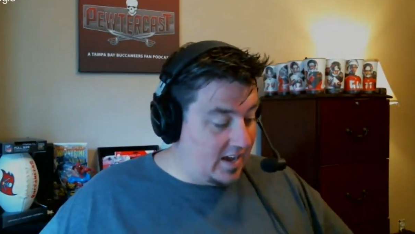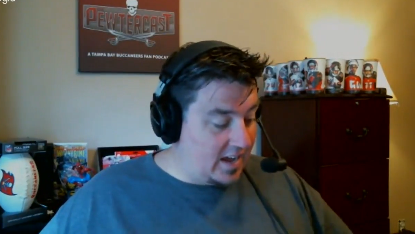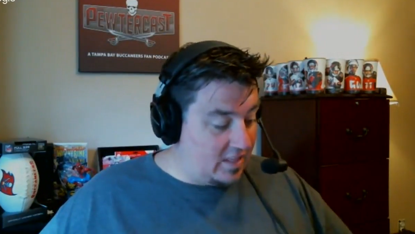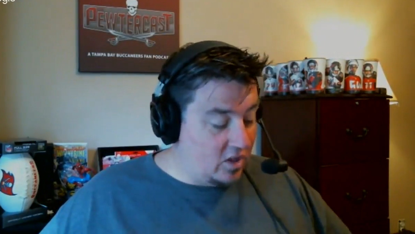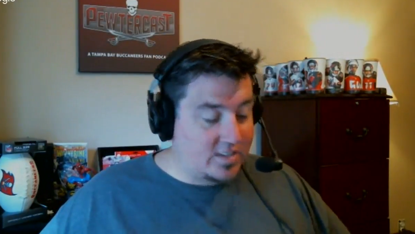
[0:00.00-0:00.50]

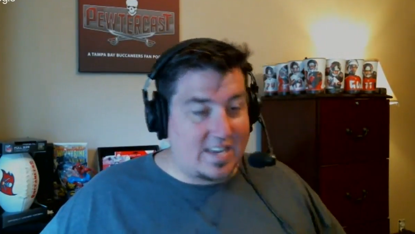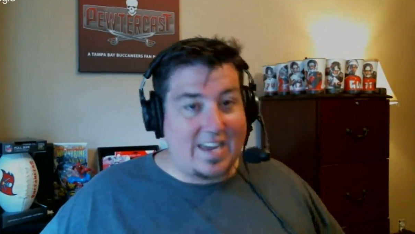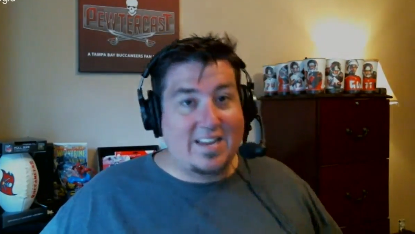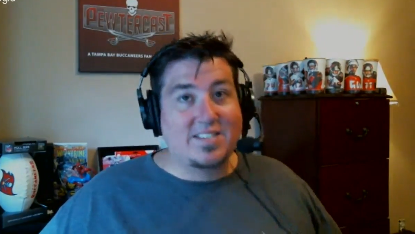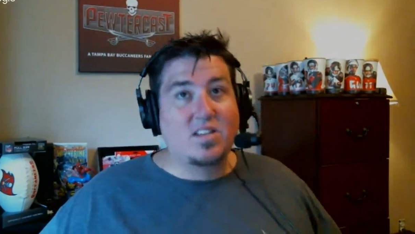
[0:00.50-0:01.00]

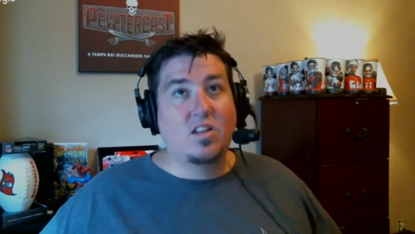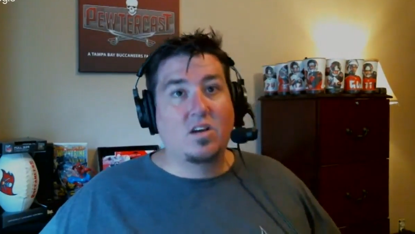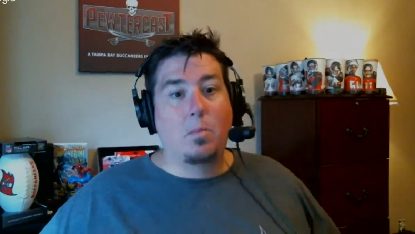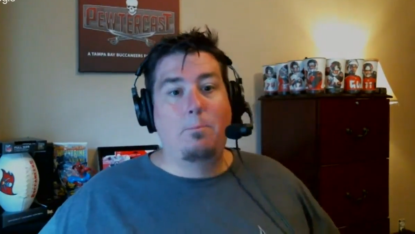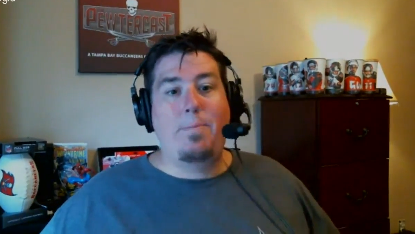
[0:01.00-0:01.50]
He doesn't
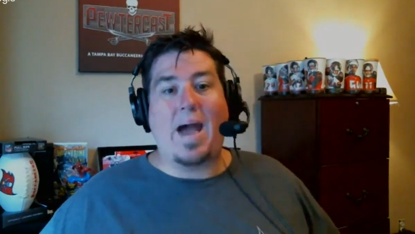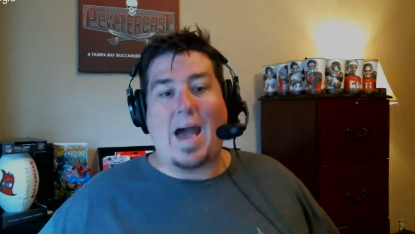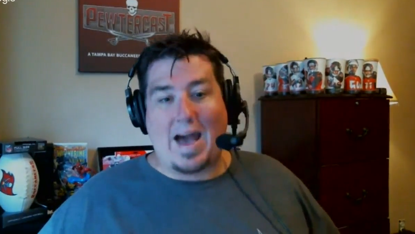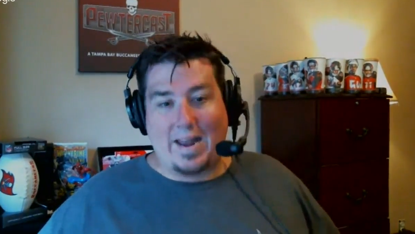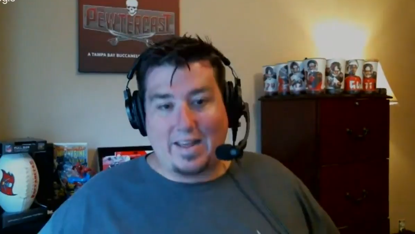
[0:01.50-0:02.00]
look
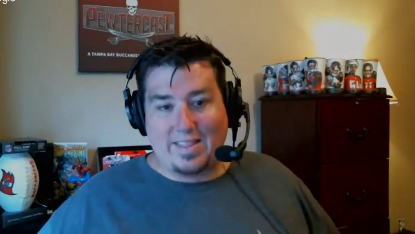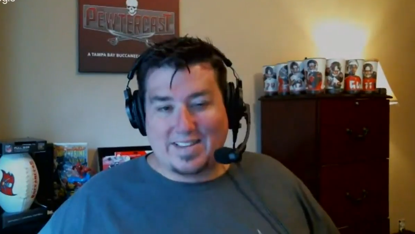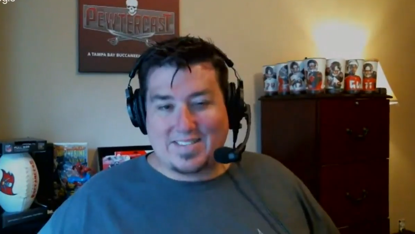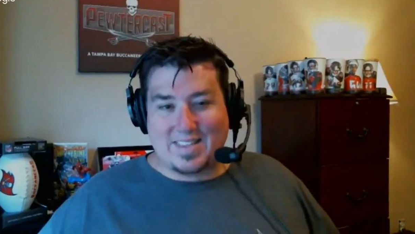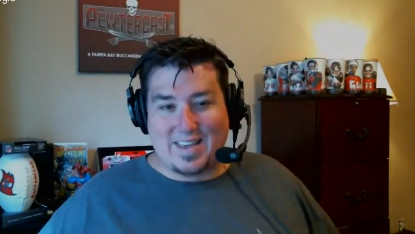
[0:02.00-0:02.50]
bad.
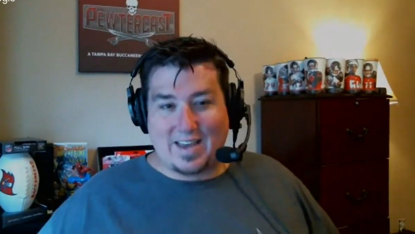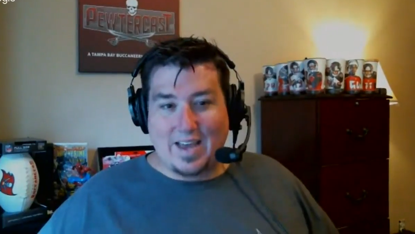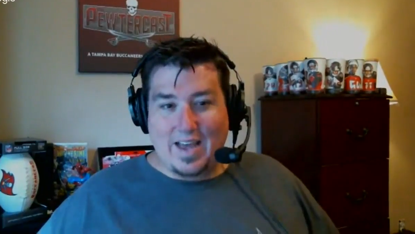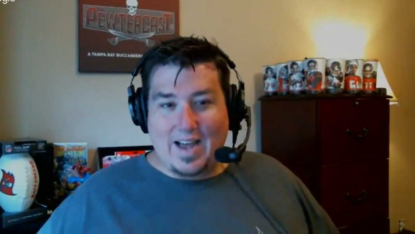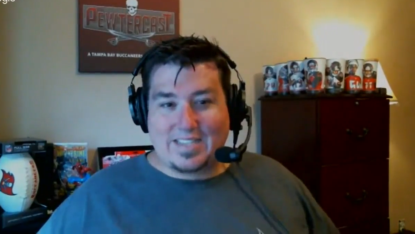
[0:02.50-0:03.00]
That's the thing.
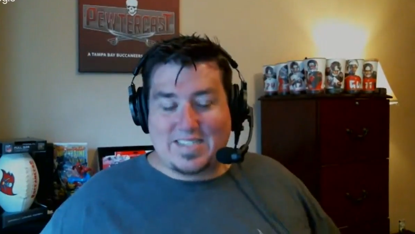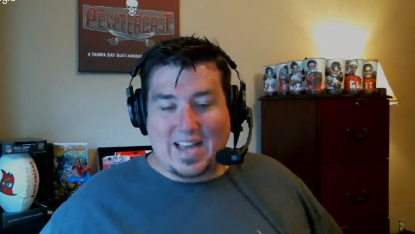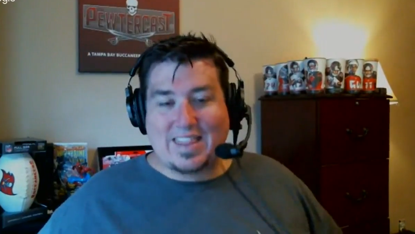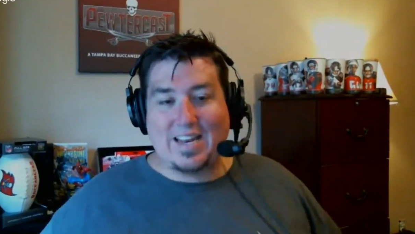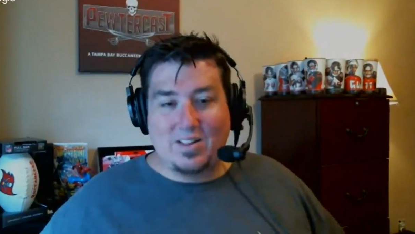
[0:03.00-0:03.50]
It's
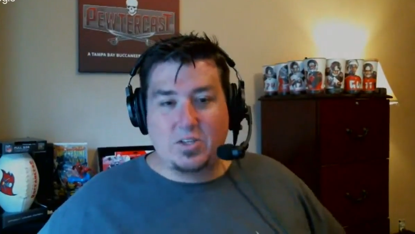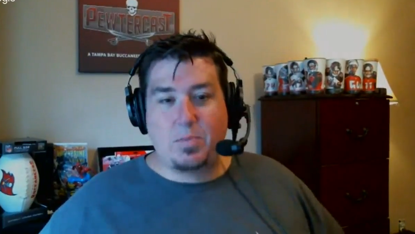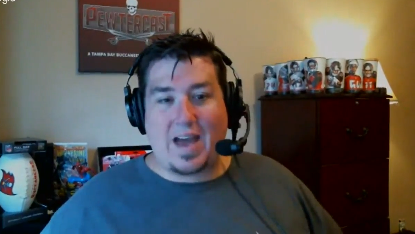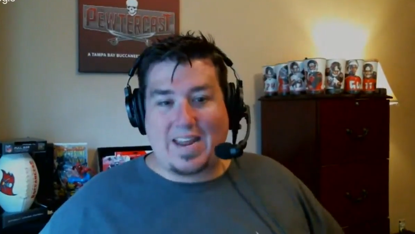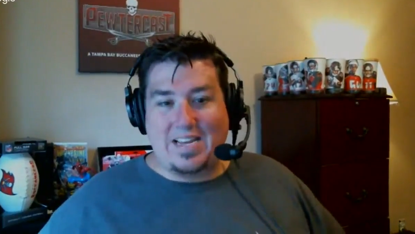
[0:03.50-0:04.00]
not that he looks
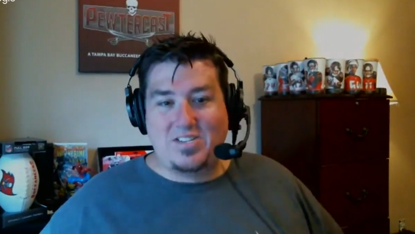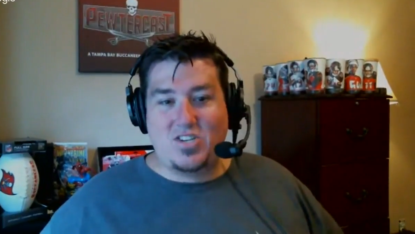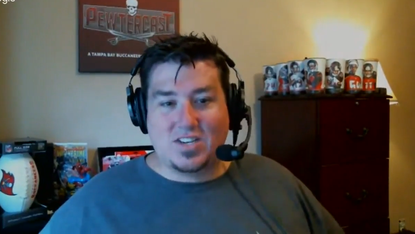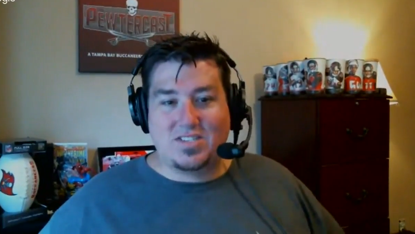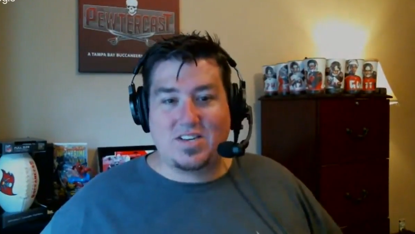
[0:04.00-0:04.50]
bad. He
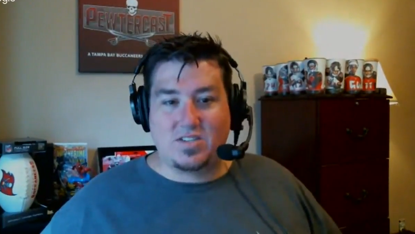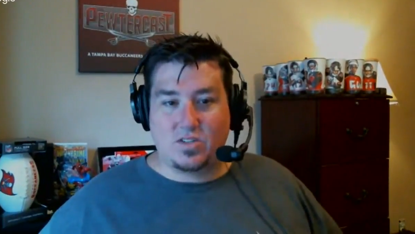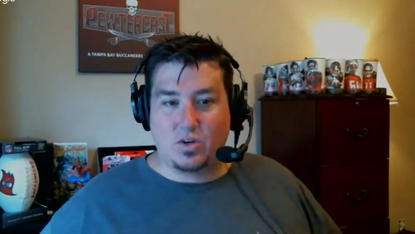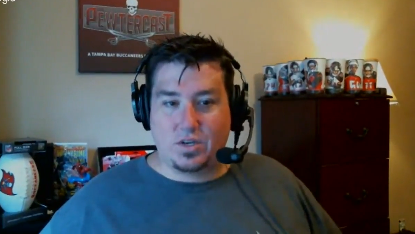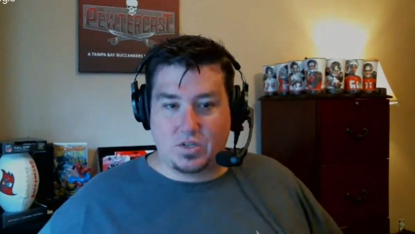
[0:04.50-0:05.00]
just doesn't
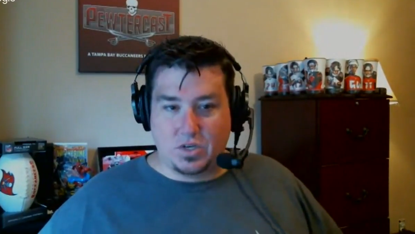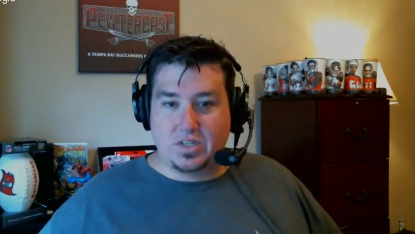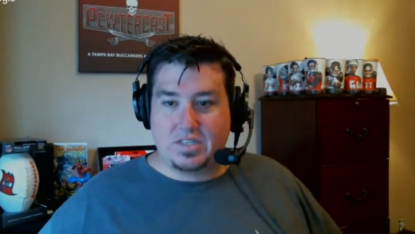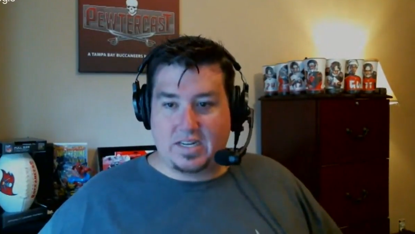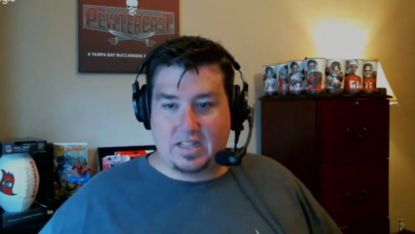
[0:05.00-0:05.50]
look as good
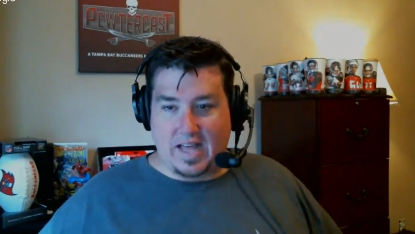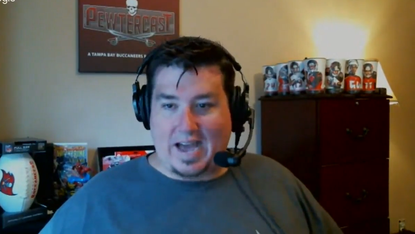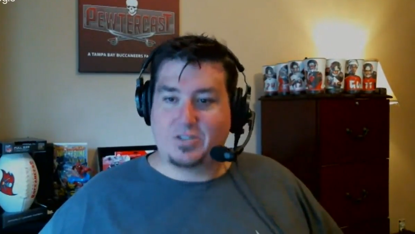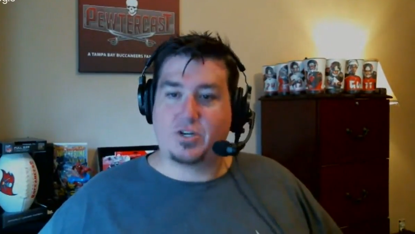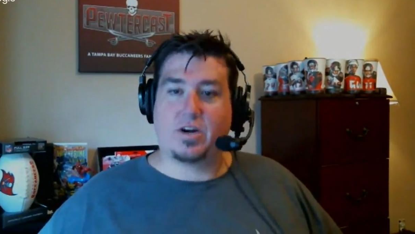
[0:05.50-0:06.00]
as he did
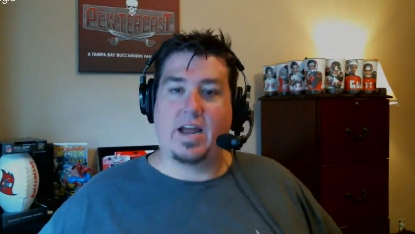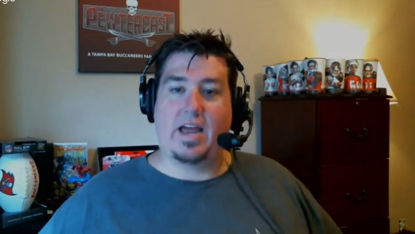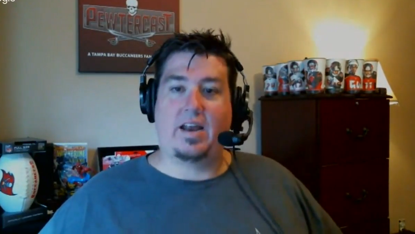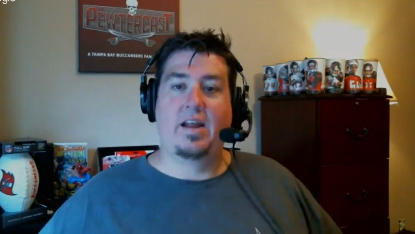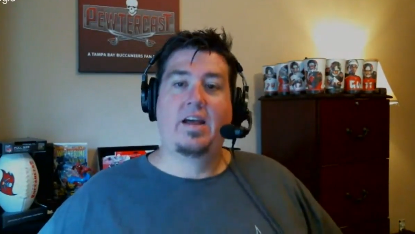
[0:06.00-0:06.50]
last year.
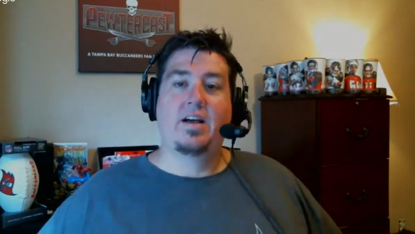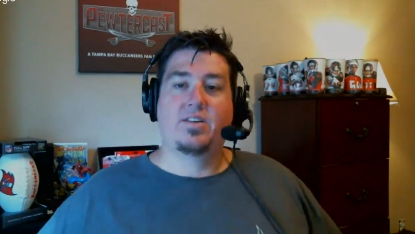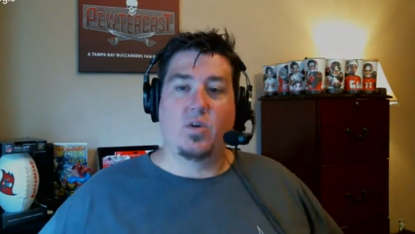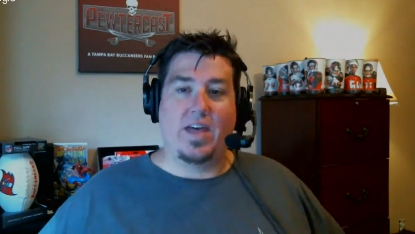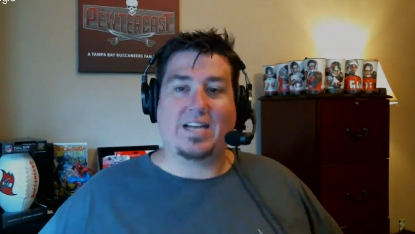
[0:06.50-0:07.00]
And
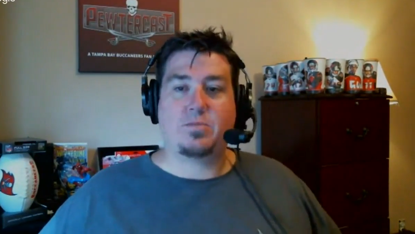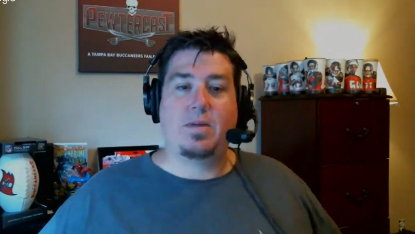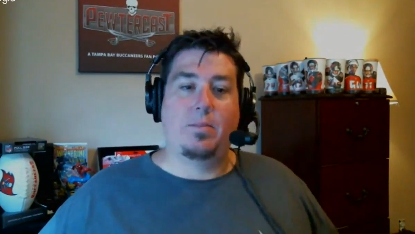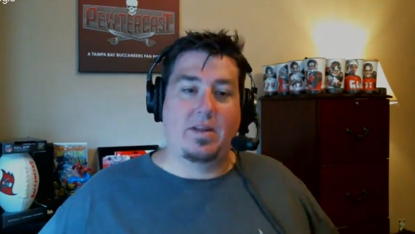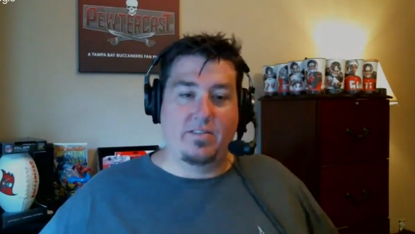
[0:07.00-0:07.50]
so that's been
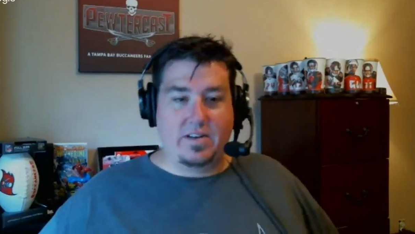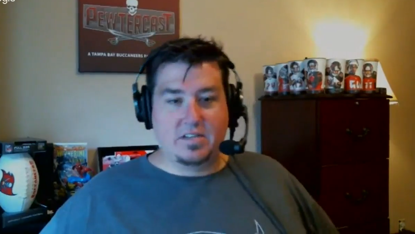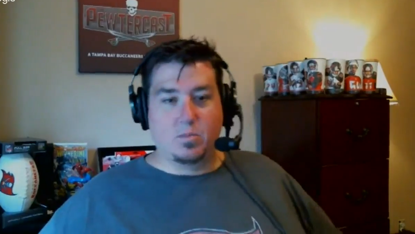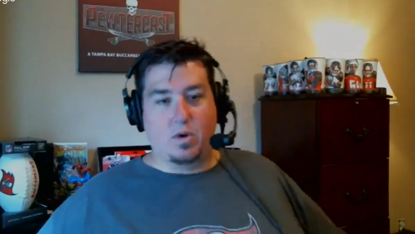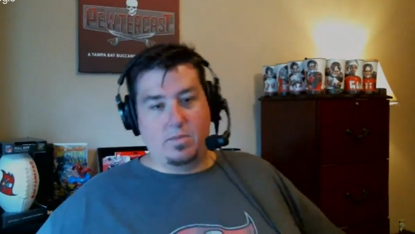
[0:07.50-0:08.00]
a bit of a
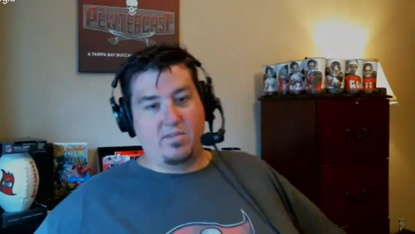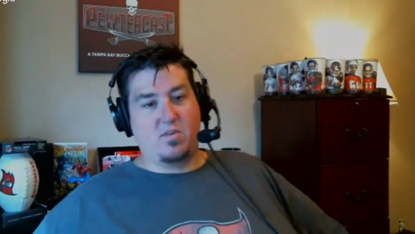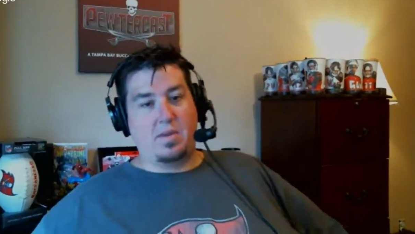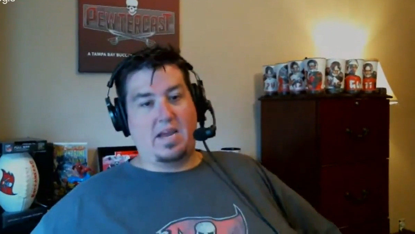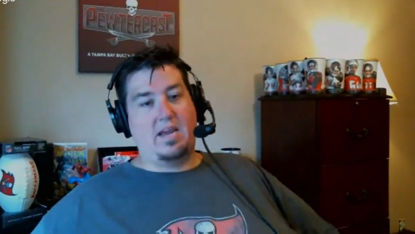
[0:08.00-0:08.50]
disappointment for
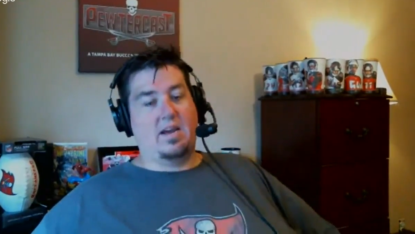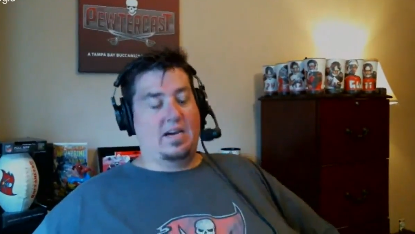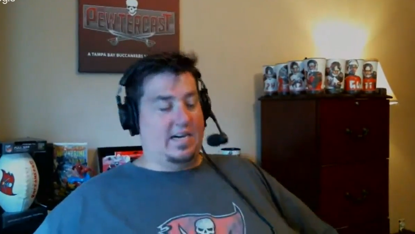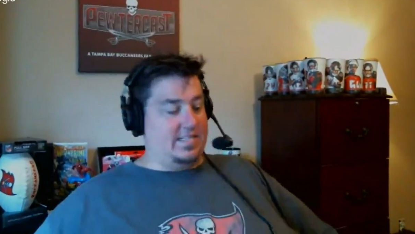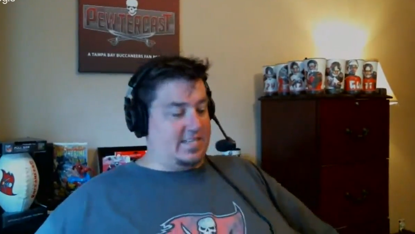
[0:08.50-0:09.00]
me,
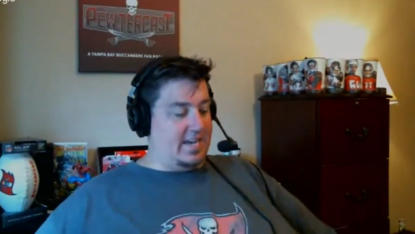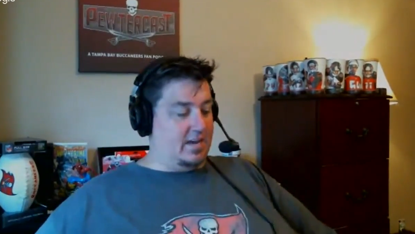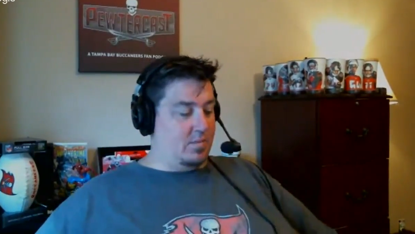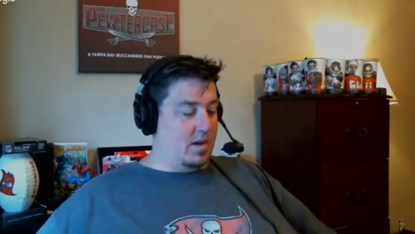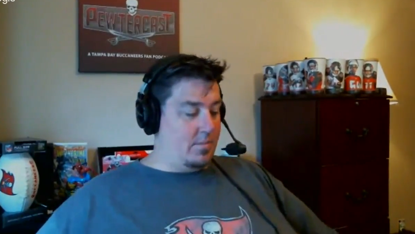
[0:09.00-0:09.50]
in seeing
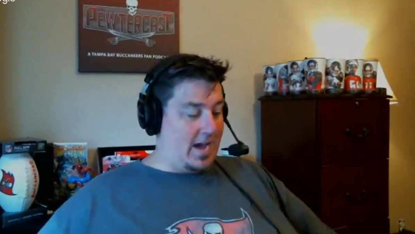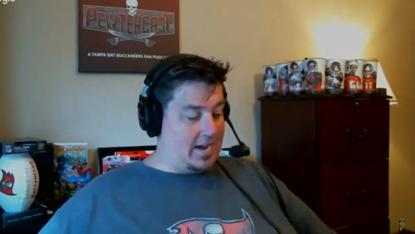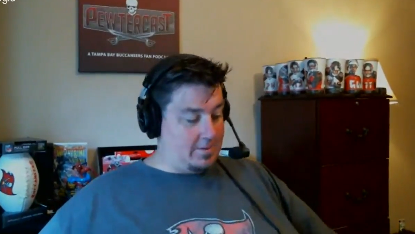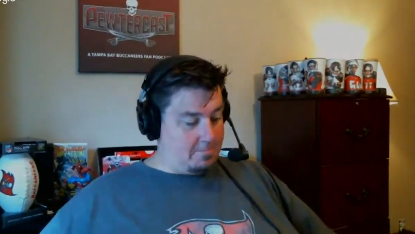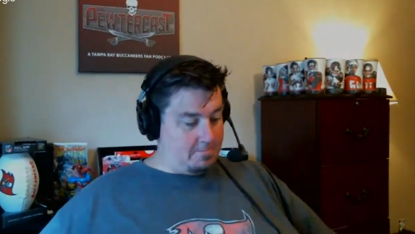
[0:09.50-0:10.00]
him come back.